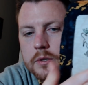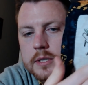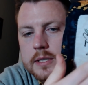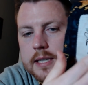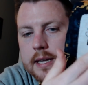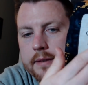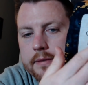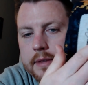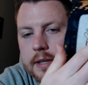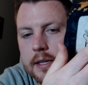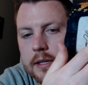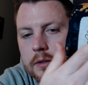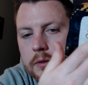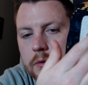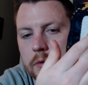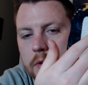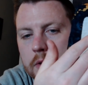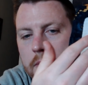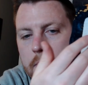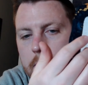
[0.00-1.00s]
just have to
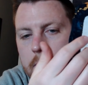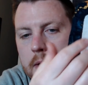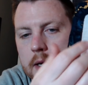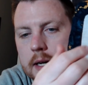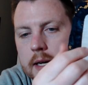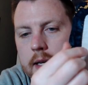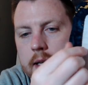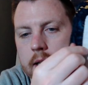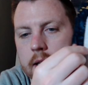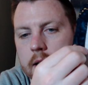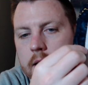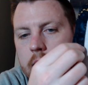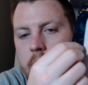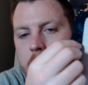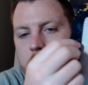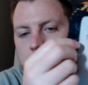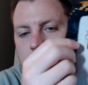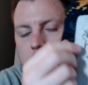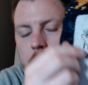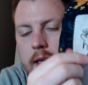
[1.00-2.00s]
ignore my,
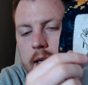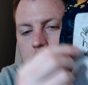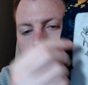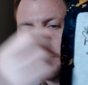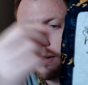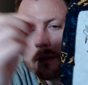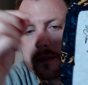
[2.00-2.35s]
and I don't